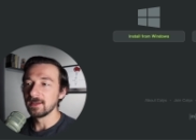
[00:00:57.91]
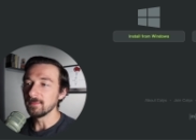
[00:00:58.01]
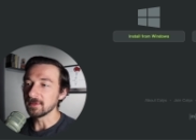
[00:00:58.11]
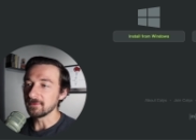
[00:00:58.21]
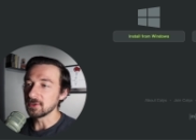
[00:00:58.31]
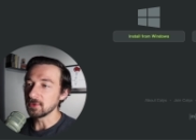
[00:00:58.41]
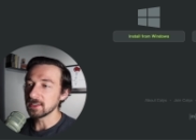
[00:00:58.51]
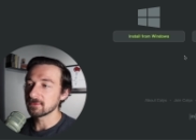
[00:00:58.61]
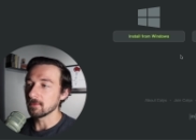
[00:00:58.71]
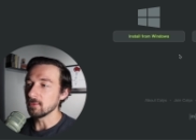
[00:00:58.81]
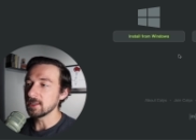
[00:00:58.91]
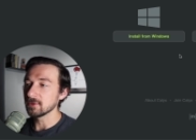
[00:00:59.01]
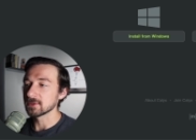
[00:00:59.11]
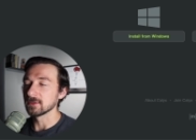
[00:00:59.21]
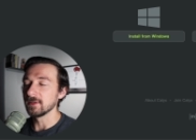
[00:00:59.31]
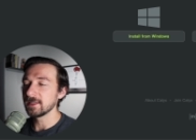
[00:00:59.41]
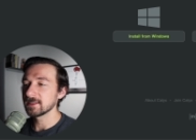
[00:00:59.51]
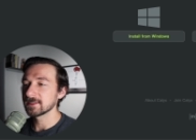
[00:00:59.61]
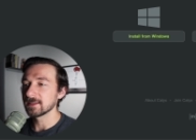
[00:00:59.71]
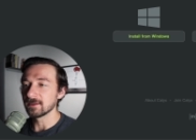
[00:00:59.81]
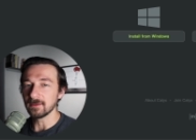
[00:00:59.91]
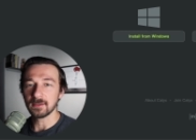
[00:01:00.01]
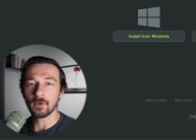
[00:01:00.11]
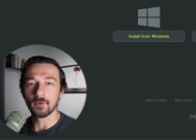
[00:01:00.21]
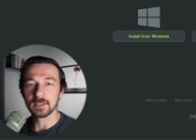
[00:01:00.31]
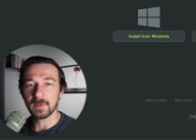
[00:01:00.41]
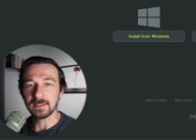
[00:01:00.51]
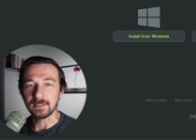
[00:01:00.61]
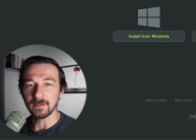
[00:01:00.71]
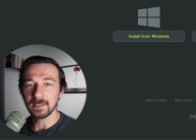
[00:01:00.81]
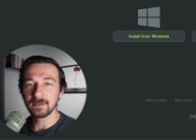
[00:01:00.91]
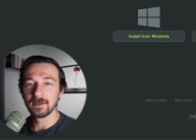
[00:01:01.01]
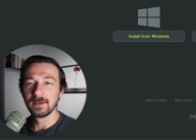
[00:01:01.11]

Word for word: but if you're doing this from Windows or Linux, click the corresponding link.